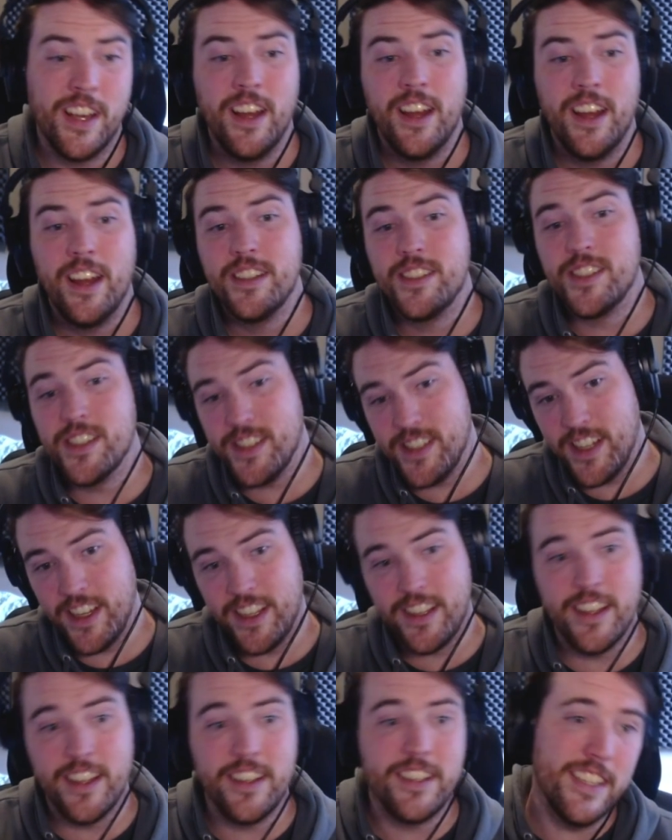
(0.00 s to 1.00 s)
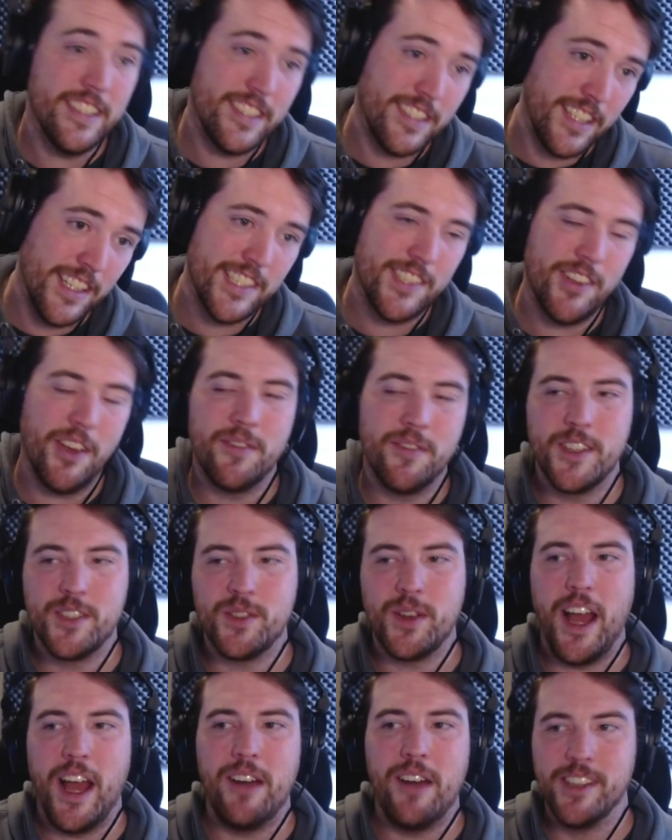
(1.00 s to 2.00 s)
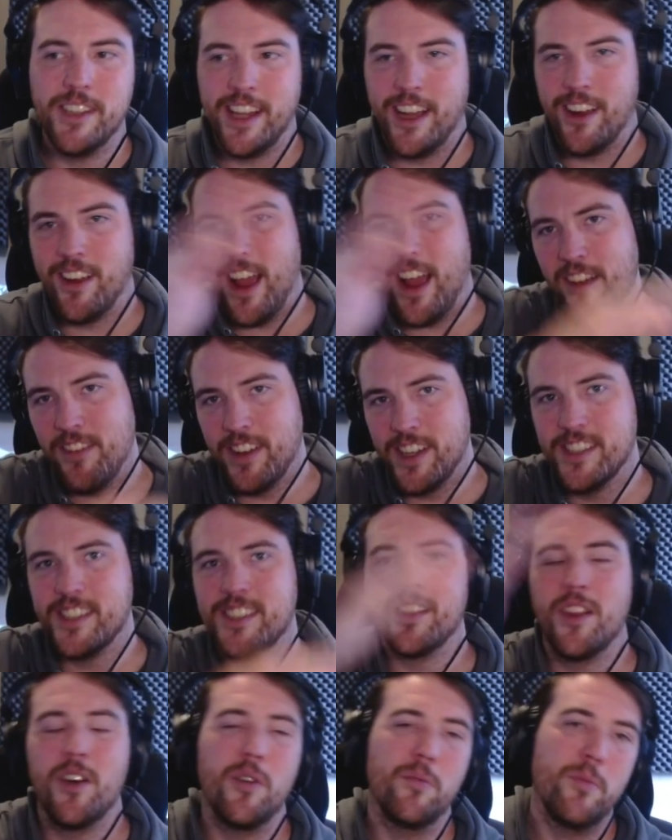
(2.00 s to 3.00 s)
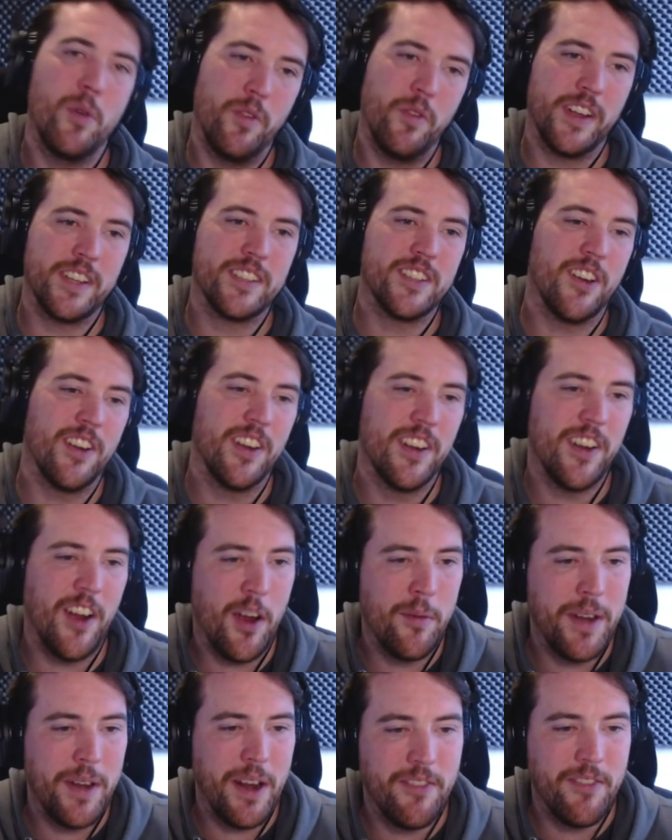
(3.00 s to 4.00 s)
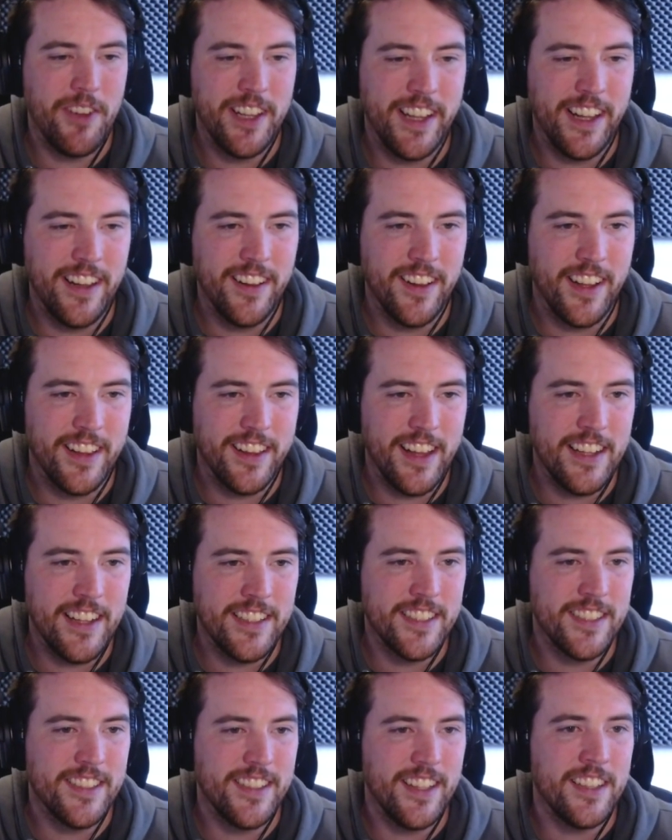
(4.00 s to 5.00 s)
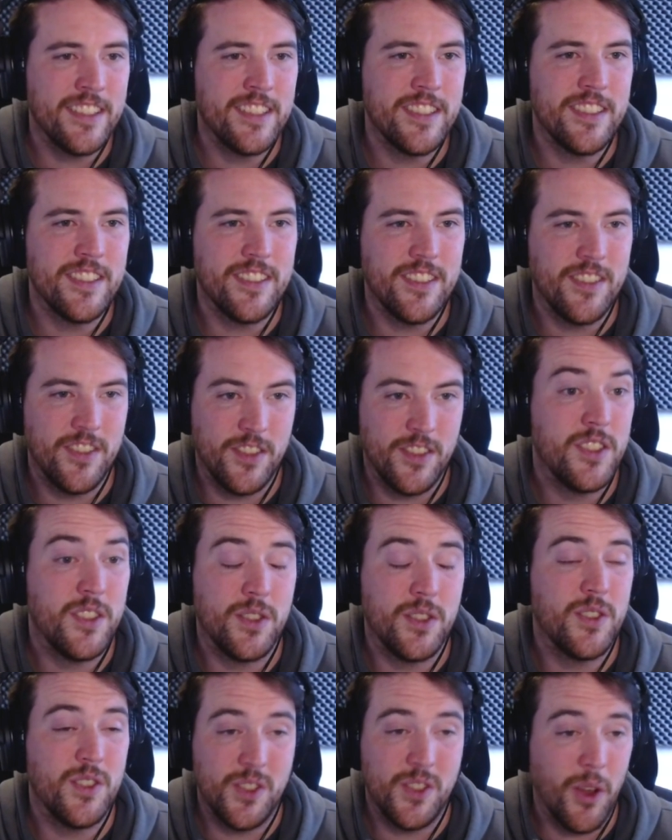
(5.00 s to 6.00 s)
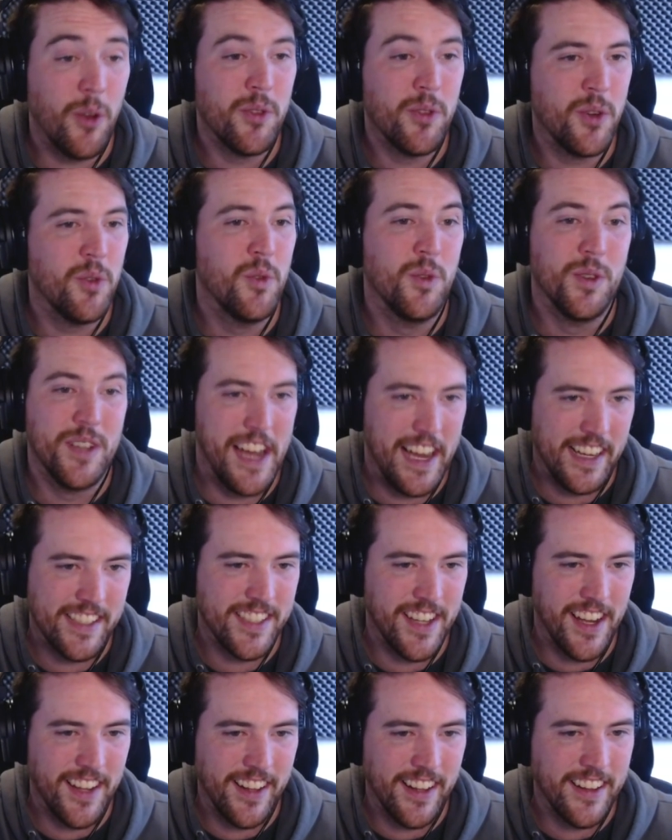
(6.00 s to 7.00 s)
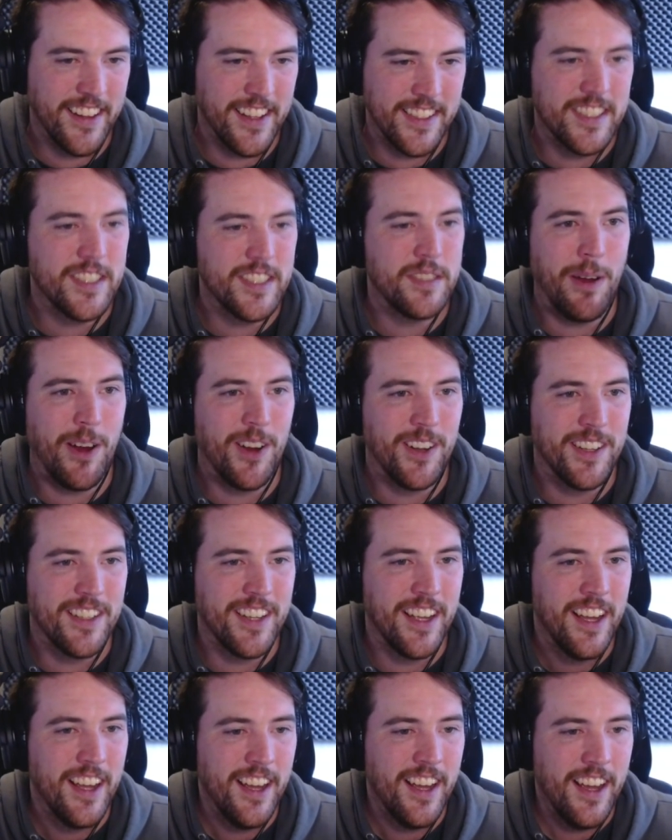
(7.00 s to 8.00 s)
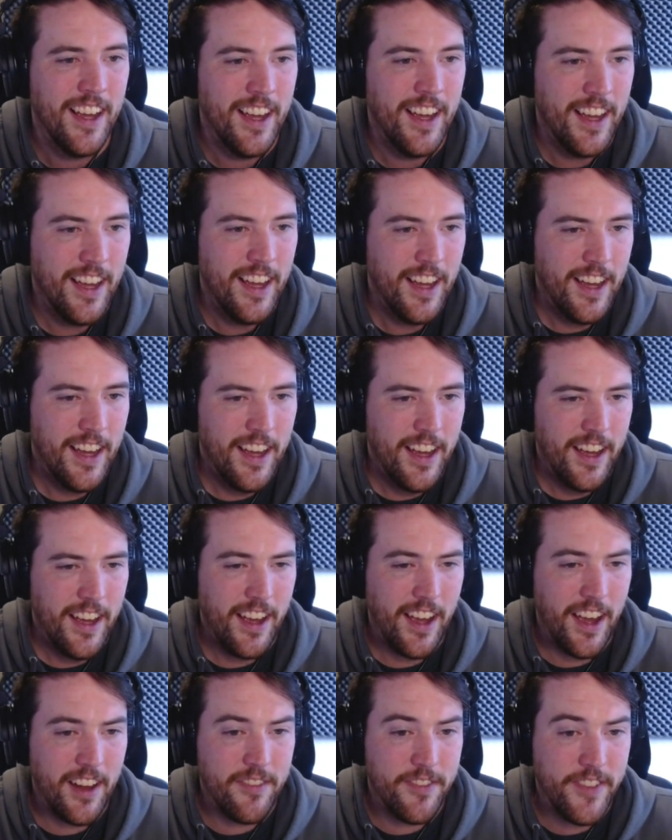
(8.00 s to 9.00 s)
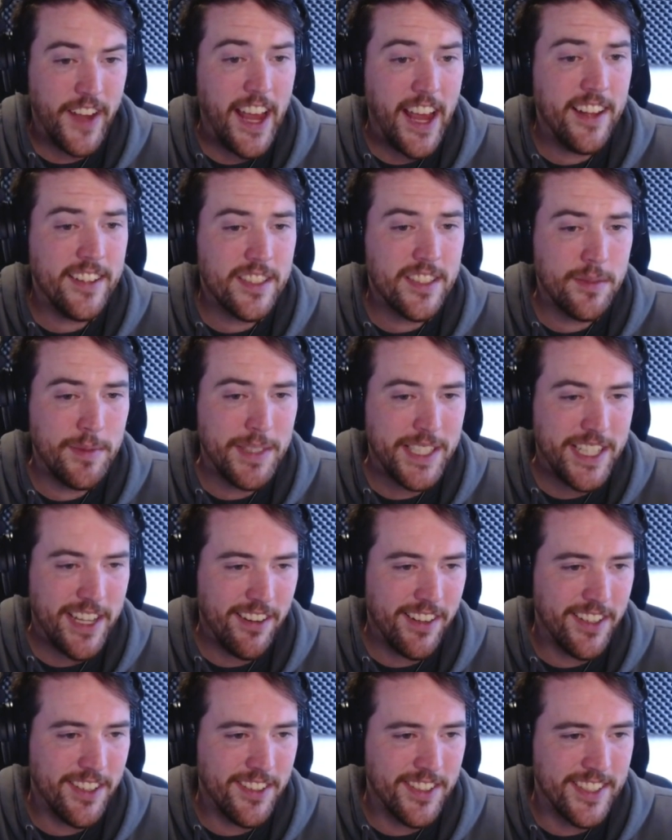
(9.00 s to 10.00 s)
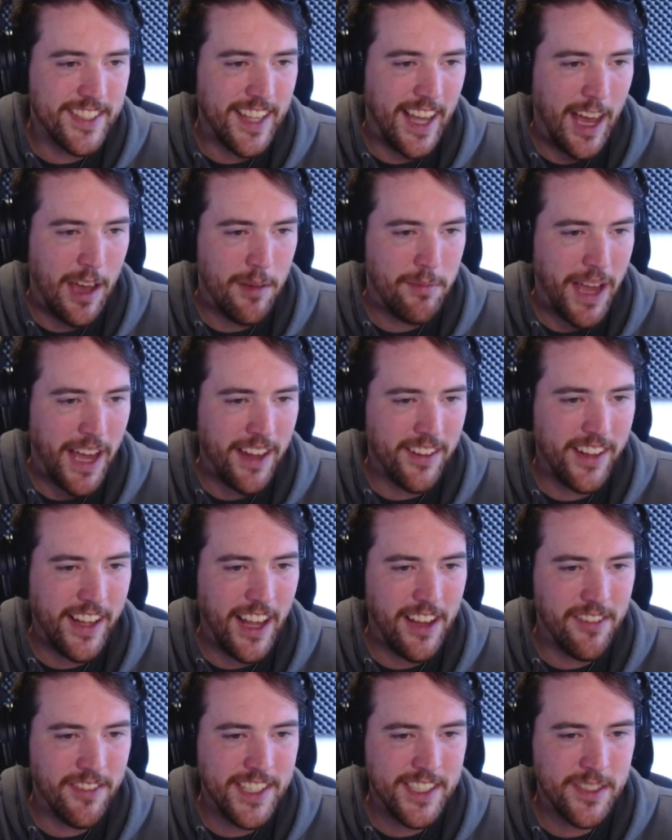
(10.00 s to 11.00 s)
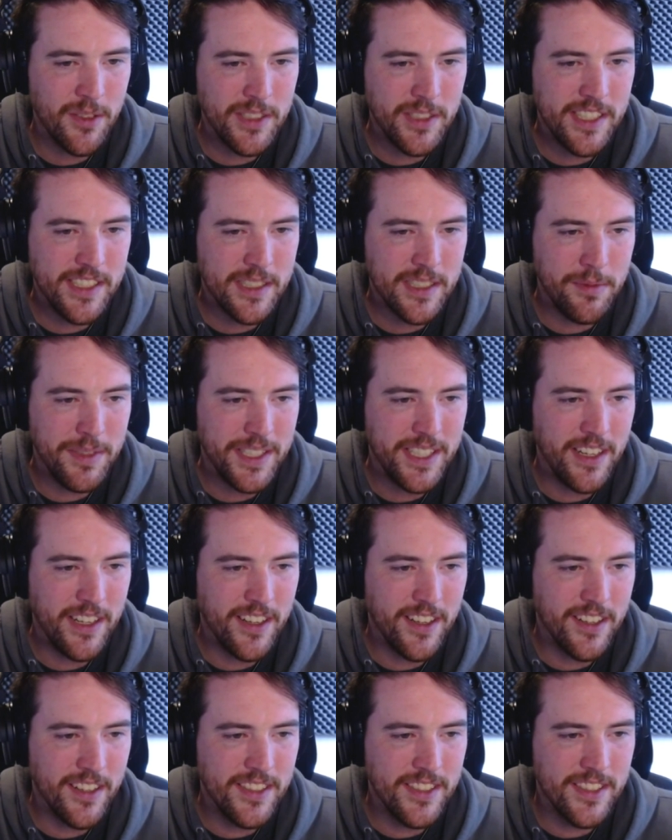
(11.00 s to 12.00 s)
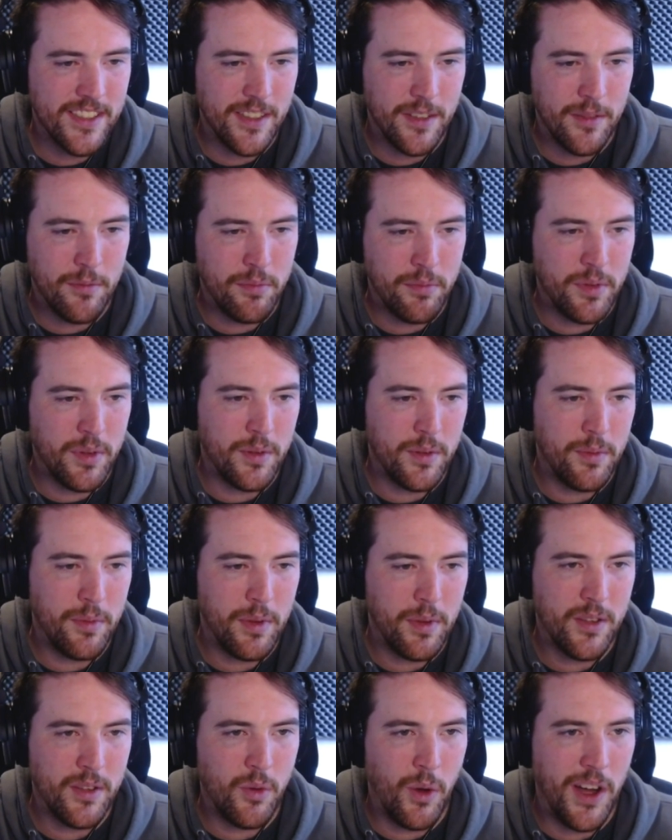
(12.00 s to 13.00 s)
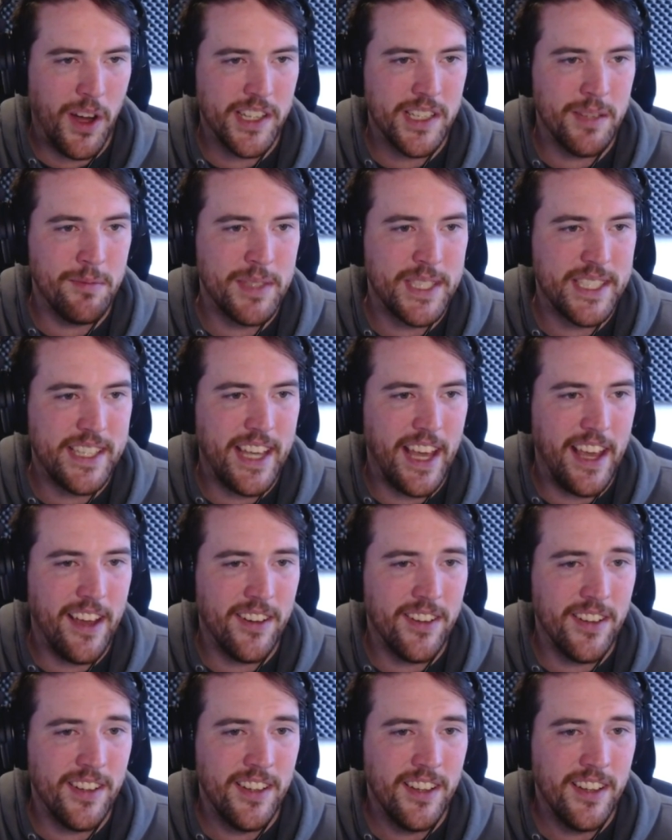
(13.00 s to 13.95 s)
just like the distance you have to travel there, having a slow moving turret arm and everything, like that's so cool, actually. I think that's smart. Advanced Materials Lab. Allocate resources to materials at quantum scale.